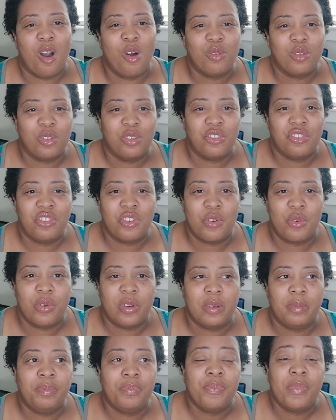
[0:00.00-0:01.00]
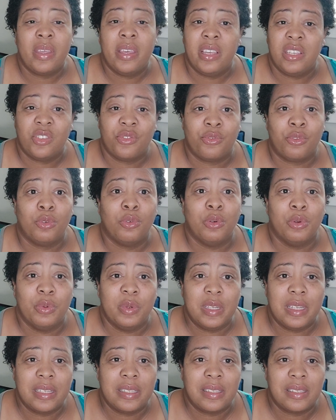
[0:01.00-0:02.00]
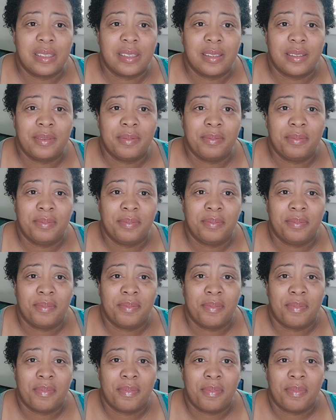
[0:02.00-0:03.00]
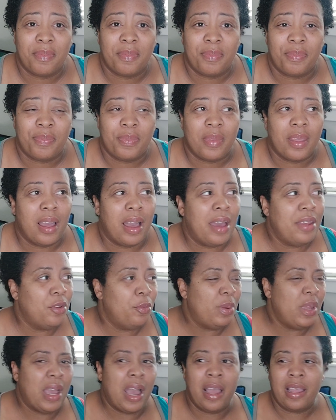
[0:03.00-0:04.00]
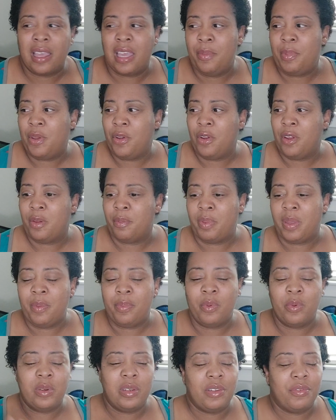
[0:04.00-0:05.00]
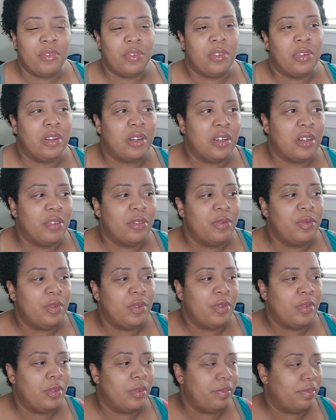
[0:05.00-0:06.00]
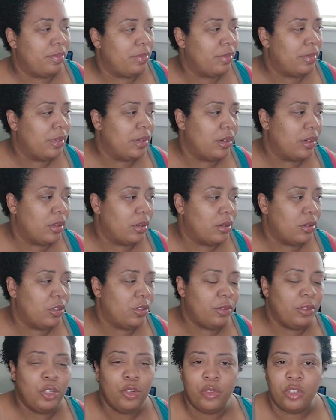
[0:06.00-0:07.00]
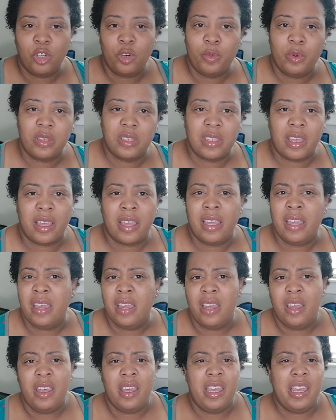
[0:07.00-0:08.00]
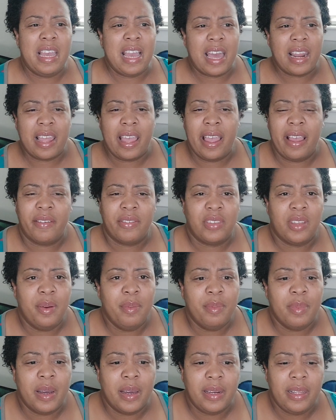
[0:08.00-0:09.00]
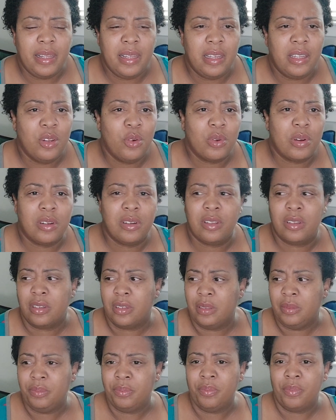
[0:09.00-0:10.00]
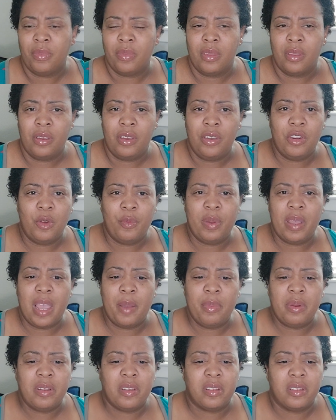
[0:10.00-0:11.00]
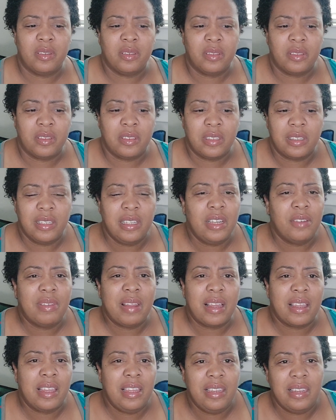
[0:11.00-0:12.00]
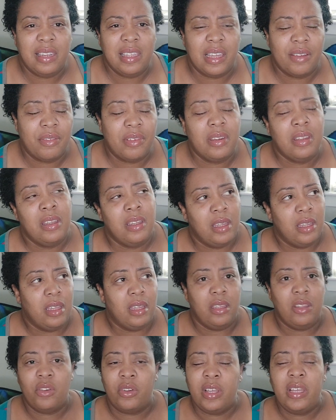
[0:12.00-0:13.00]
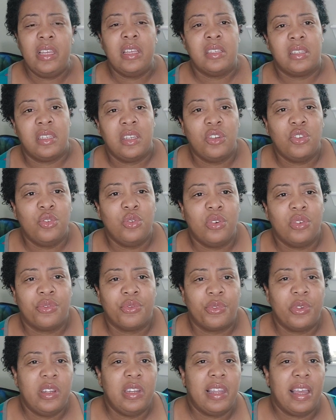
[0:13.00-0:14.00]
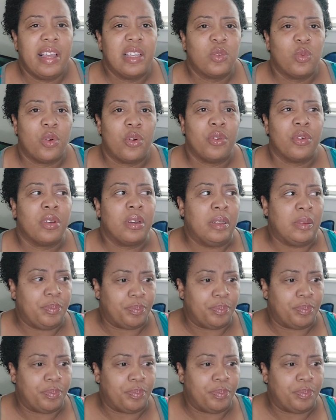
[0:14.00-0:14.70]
also showing his frugalness? I know I keep hearing people with different YouTubers say he gotta have some money in order to, you know, be able to live like he's living. You know, he is still doing freelance work,